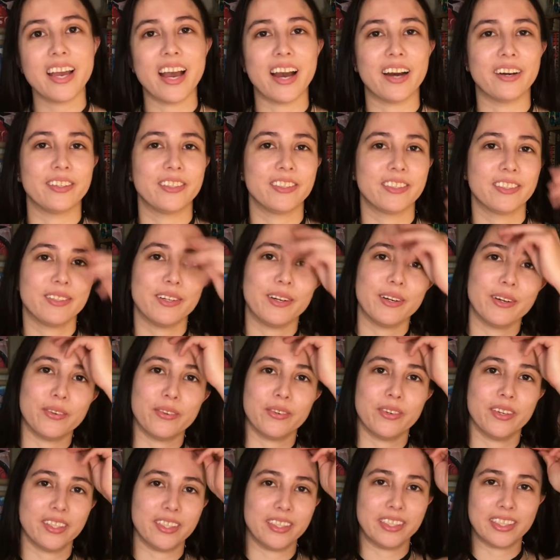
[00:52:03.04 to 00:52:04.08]
outro,
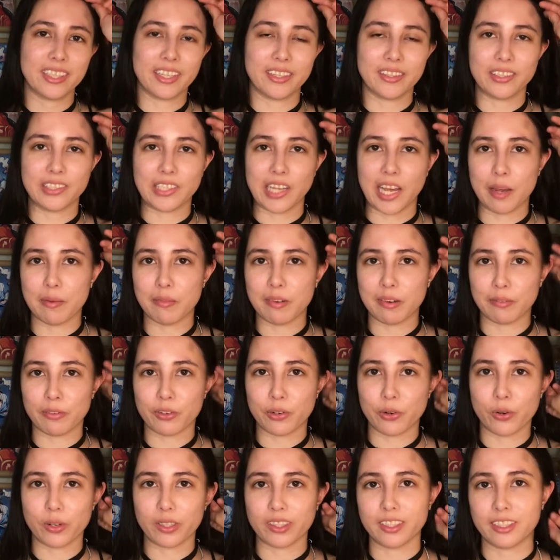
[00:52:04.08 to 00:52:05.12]
at least at the time I'm
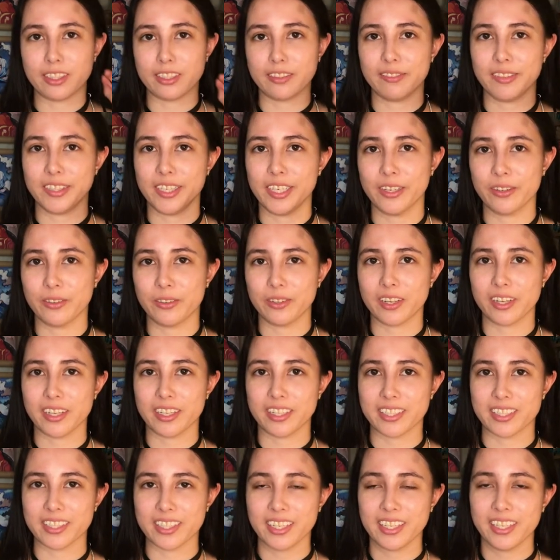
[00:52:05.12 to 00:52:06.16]
recording this video,
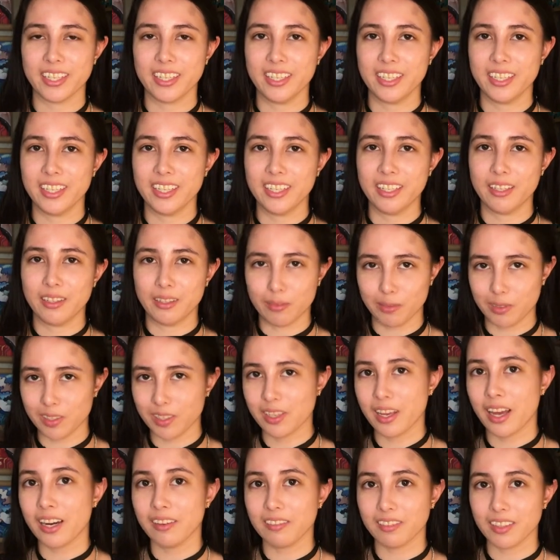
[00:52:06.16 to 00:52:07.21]
because it was
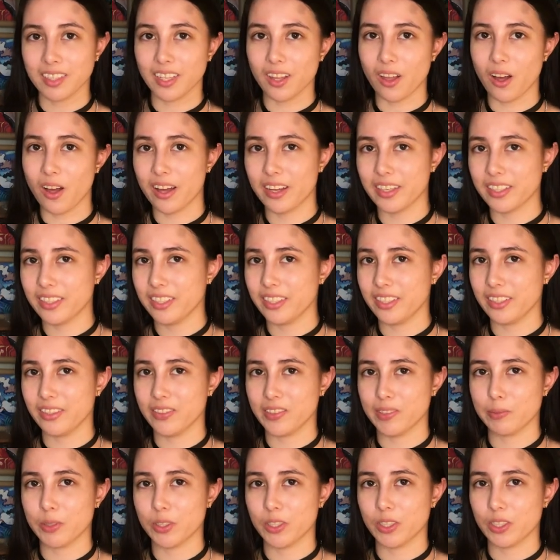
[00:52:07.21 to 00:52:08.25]
kind of a lot, you know,
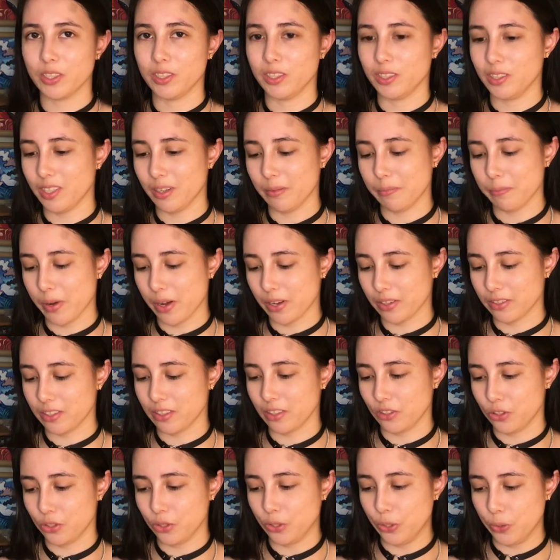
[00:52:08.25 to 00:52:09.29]
especially
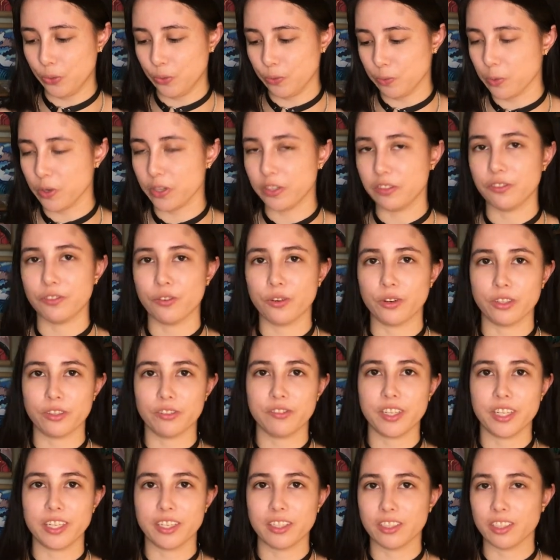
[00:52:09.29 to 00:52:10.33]
unboxing two one-fourth
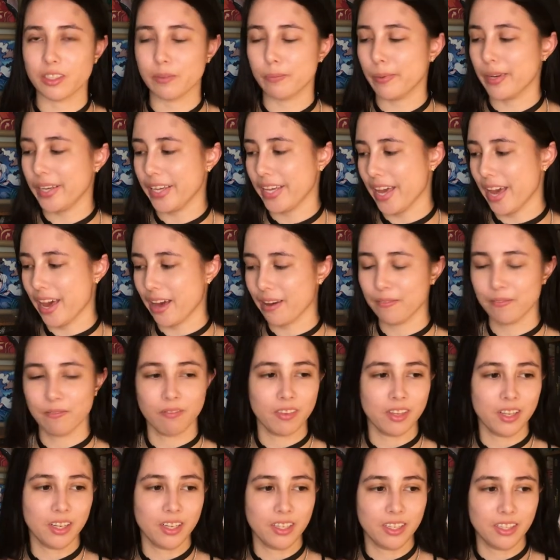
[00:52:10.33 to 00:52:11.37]
figures, but yeah.
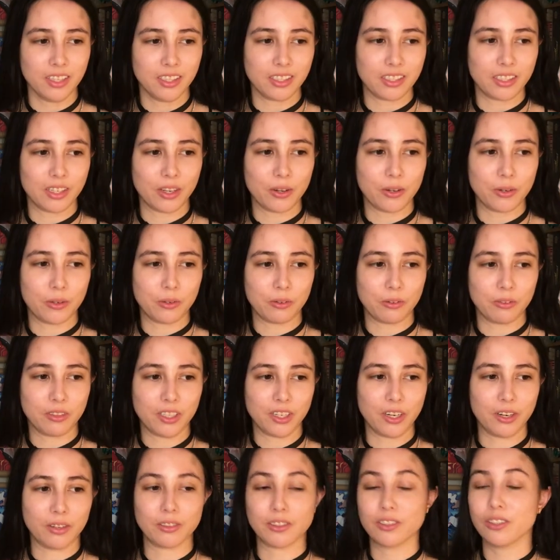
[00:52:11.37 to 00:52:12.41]
So,
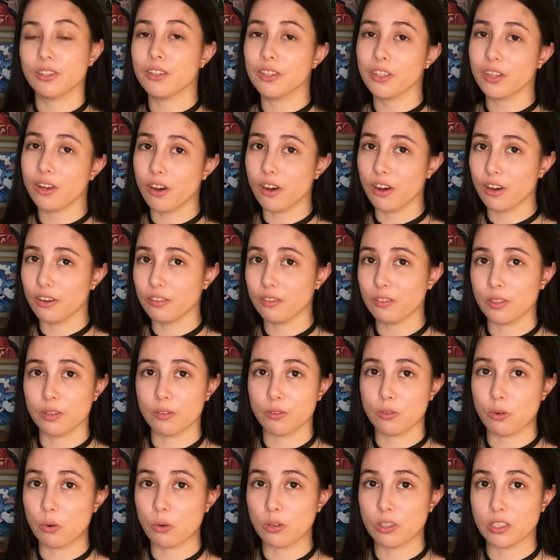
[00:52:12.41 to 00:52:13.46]
you know, starting off with,
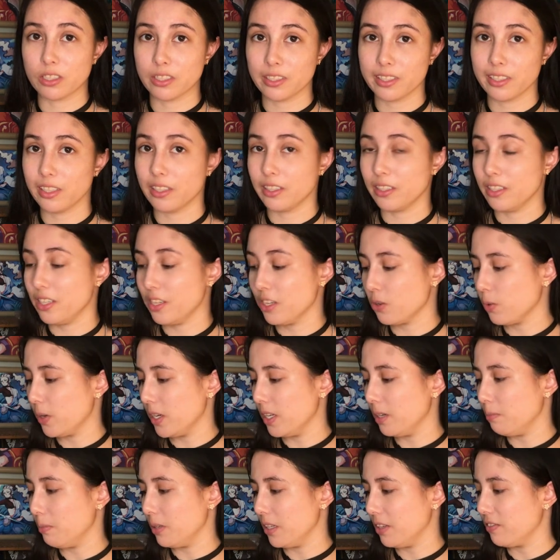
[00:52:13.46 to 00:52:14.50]
of course, the
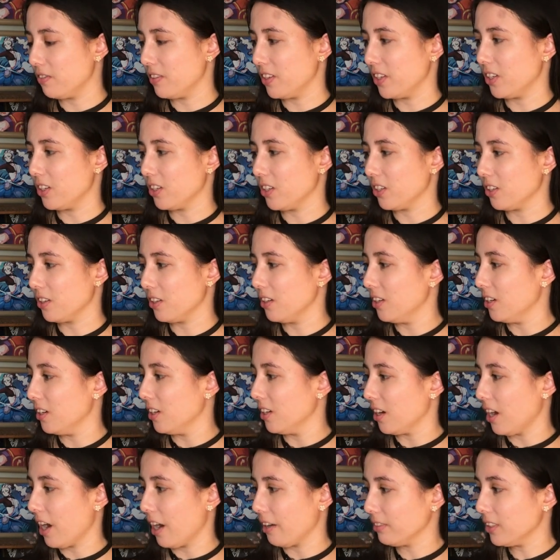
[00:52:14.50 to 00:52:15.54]
Queen Bee figure.
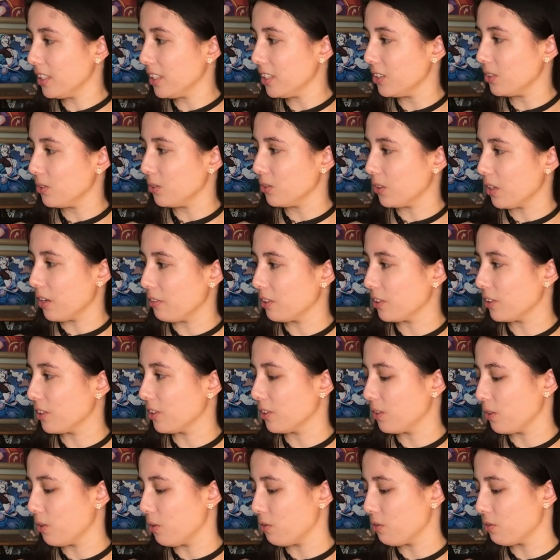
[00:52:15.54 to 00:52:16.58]
I really do love
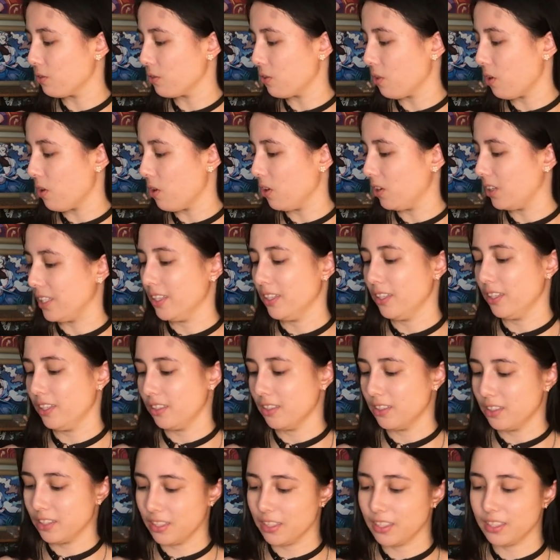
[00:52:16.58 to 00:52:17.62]
her overall. I
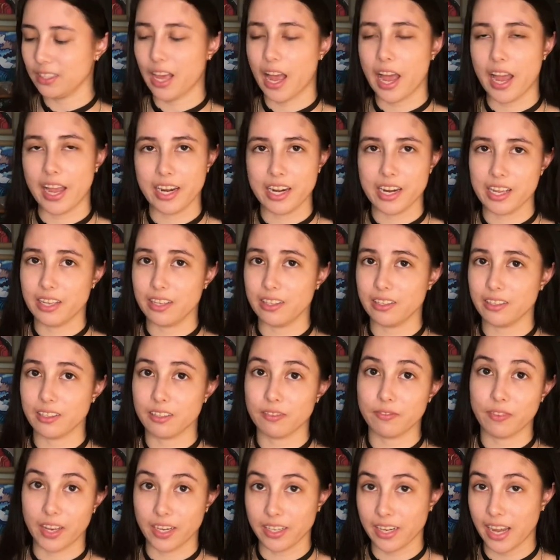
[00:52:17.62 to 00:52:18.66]
think the design is
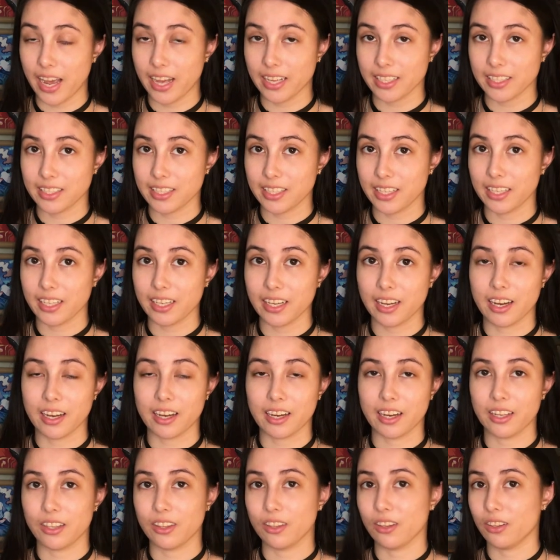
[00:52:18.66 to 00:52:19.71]
fantastic.
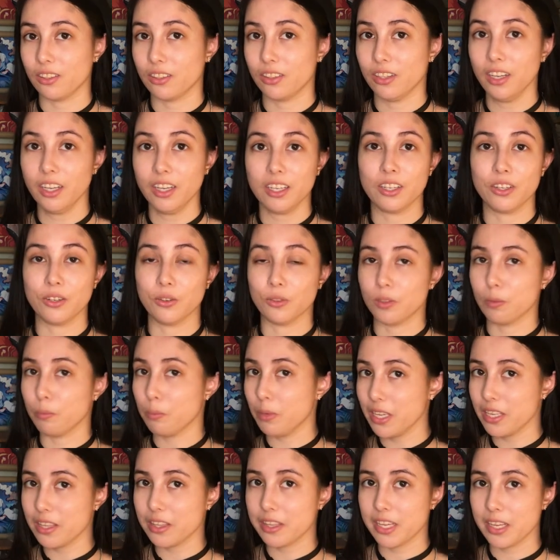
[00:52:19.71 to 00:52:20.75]
I thought you know, the
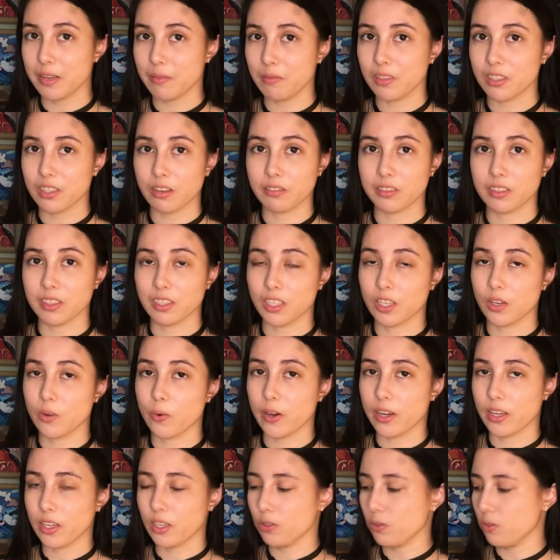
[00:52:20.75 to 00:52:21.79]
bee theme is obviously
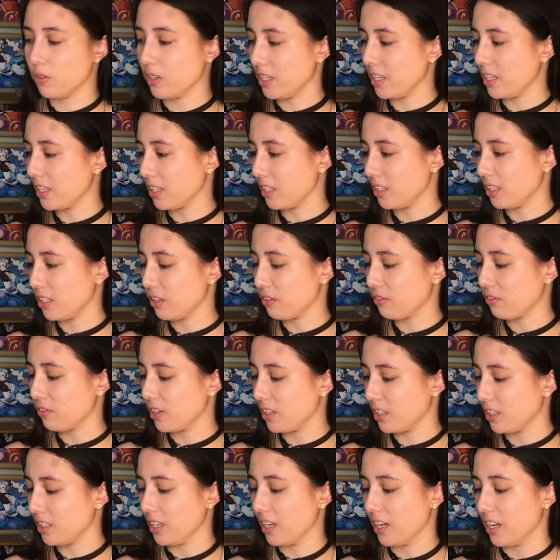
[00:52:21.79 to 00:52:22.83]
quite unique and
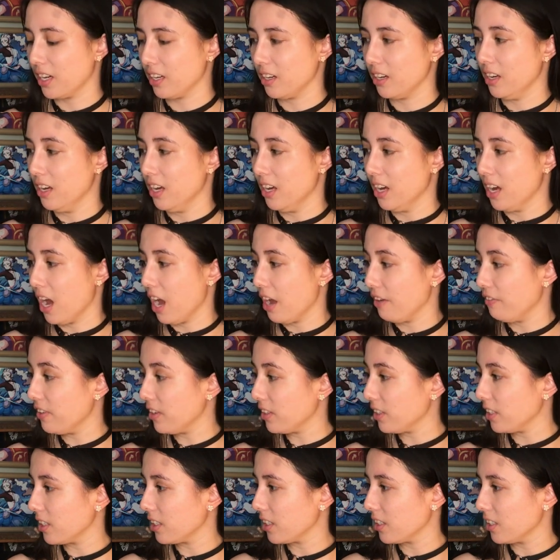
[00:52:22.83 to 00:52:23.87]
different, and I feel
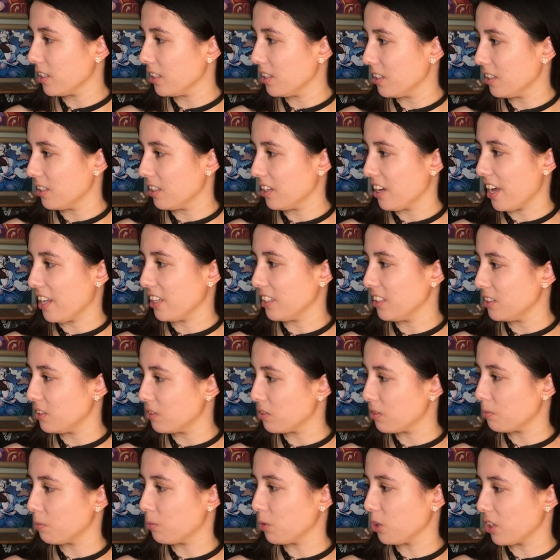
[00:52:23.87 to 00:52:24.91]
like, at least
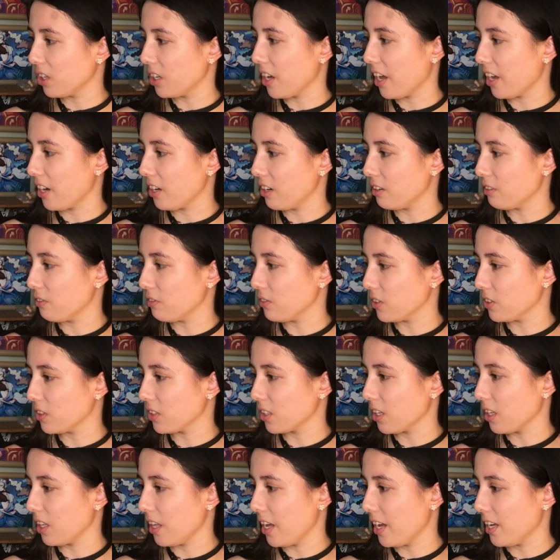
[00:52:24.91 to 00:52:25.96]
from looking at her
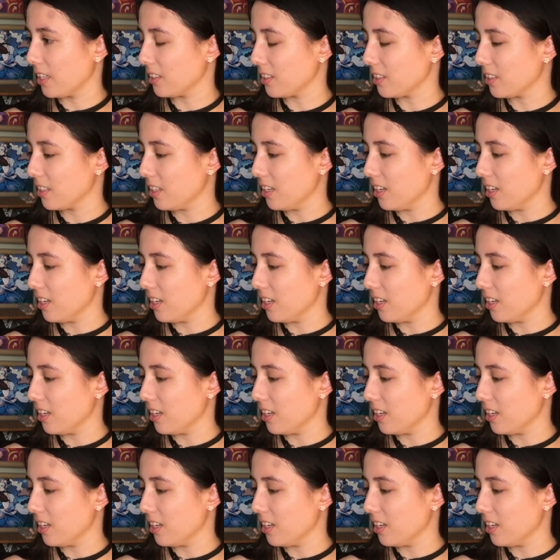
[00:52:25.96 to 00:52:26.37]
first glance,